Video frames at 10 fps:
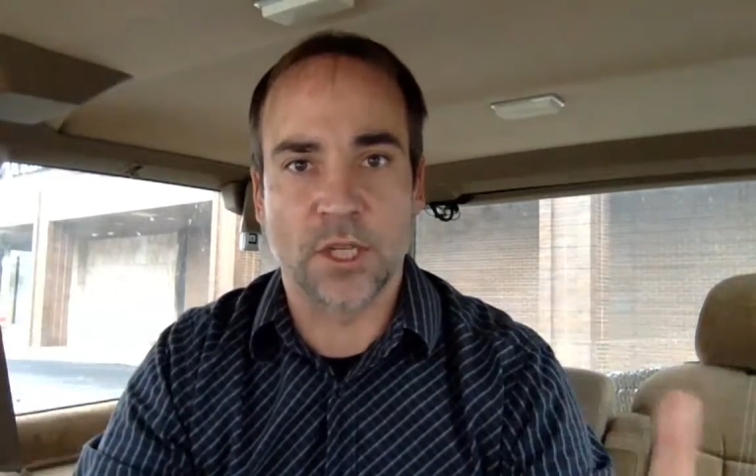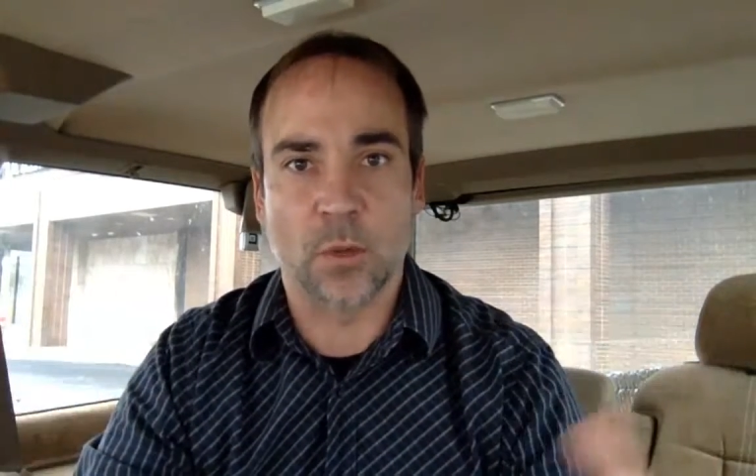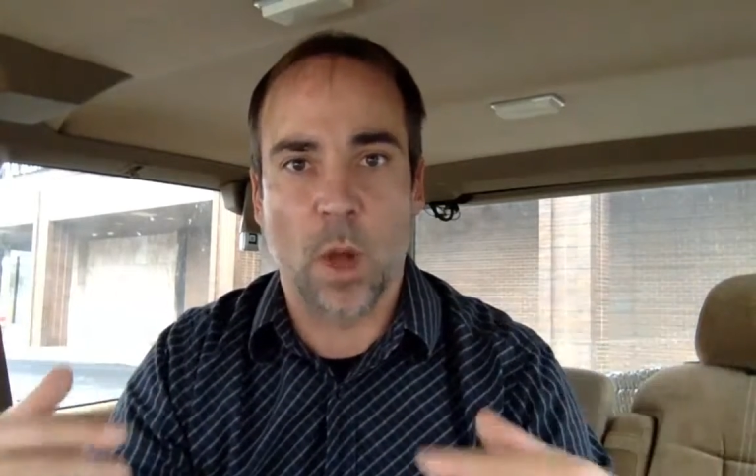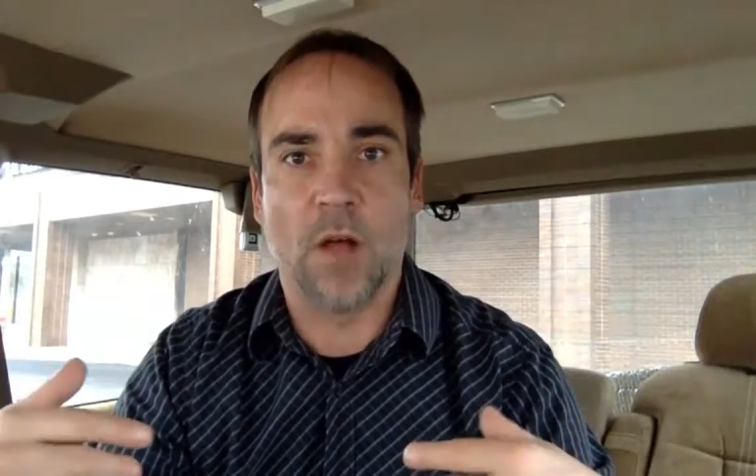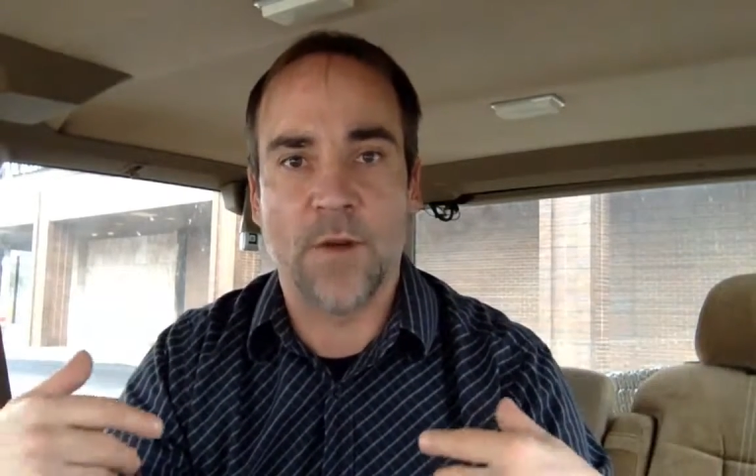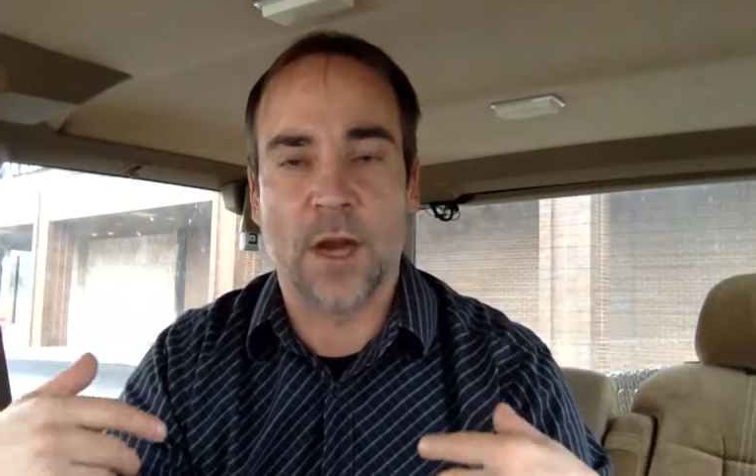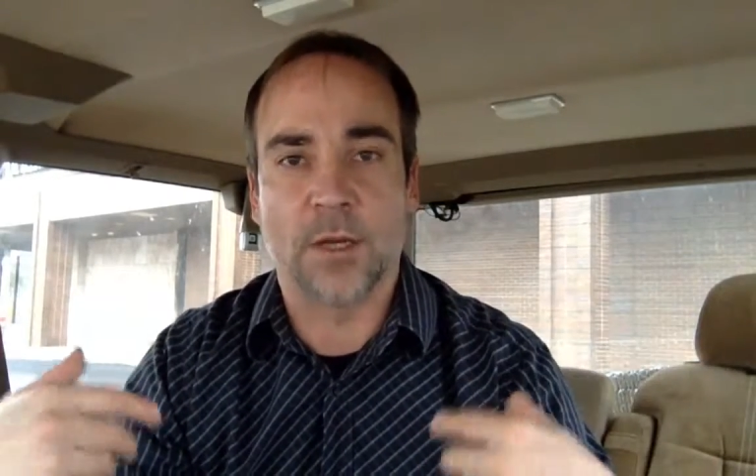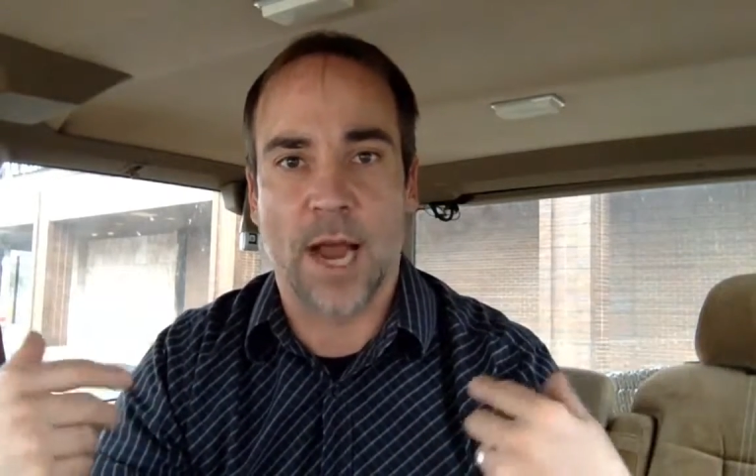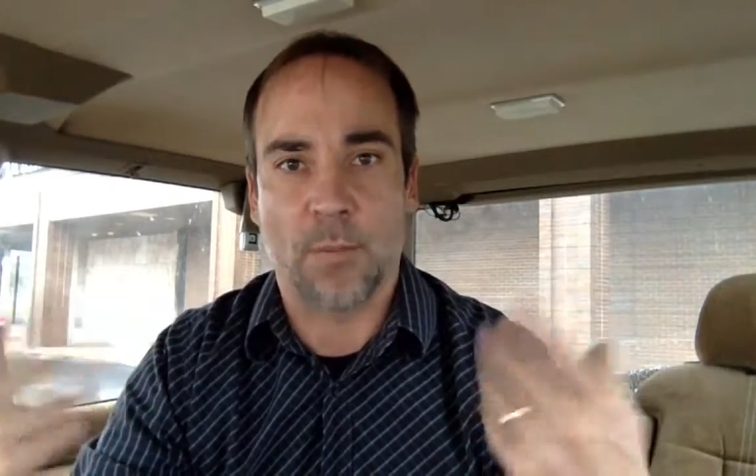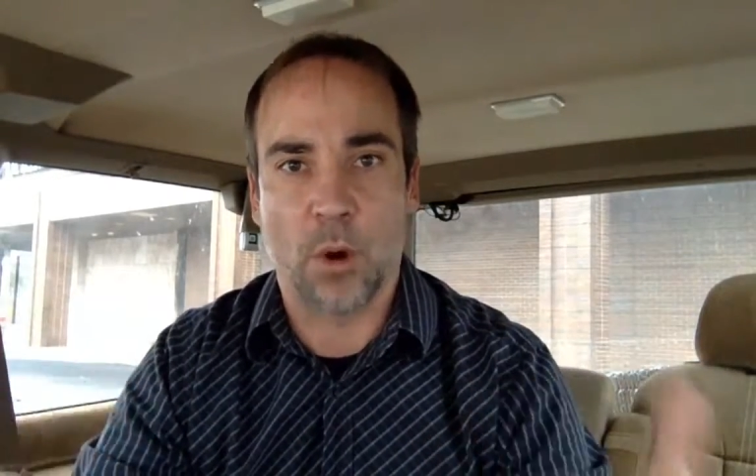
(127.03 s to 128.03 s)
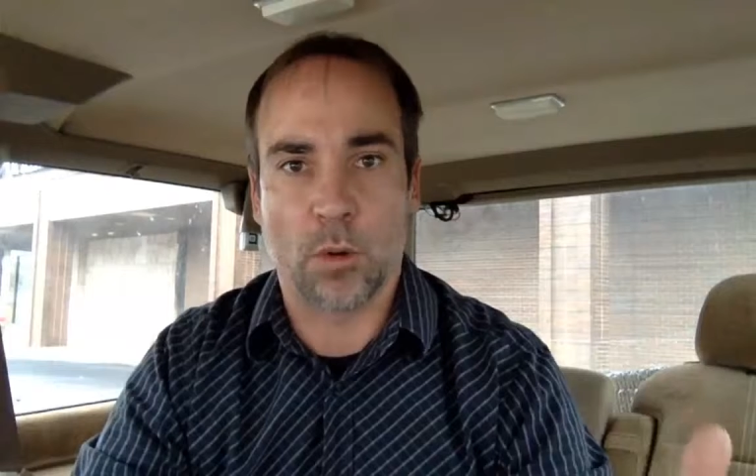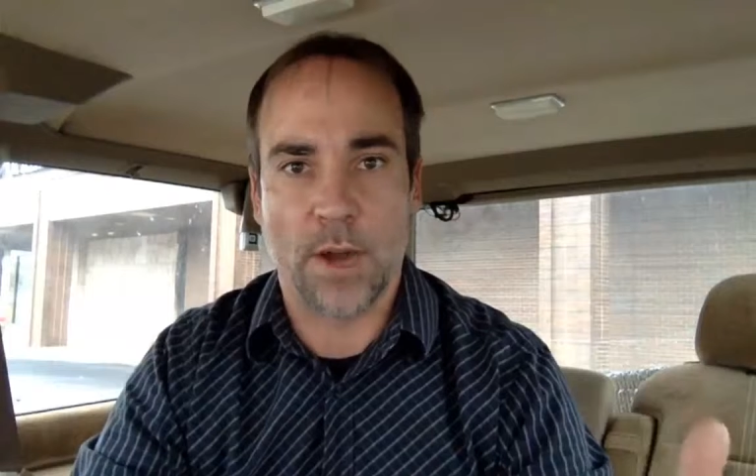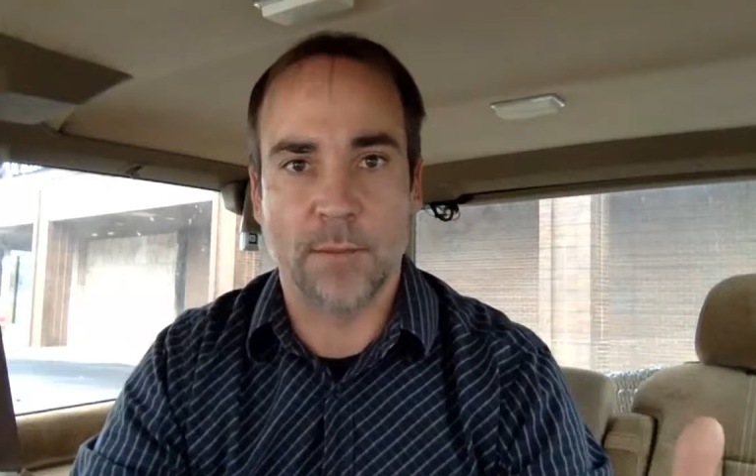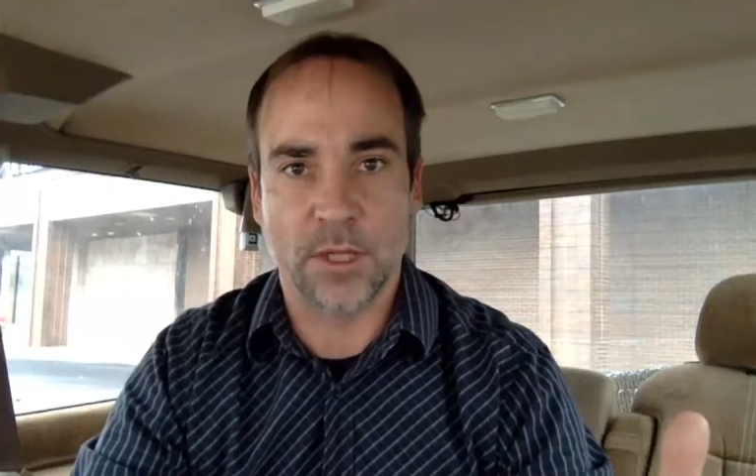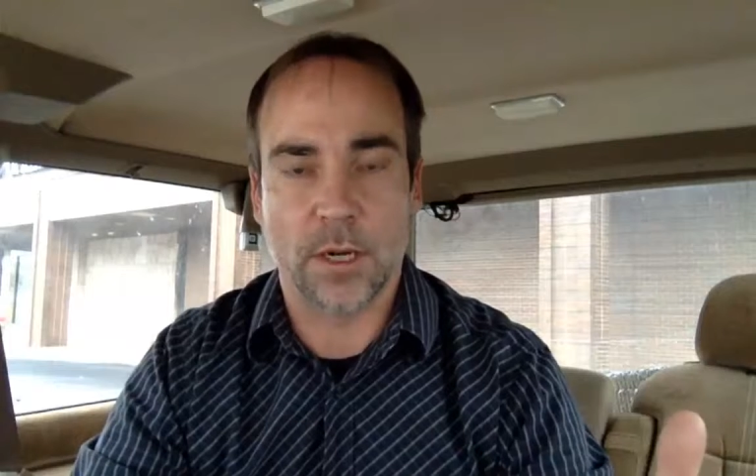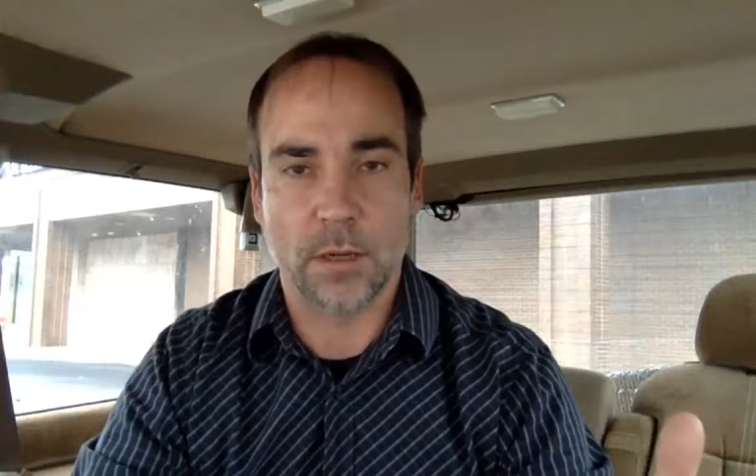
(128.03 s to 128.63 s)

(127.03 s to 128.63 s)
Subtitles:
in welfare-type programs a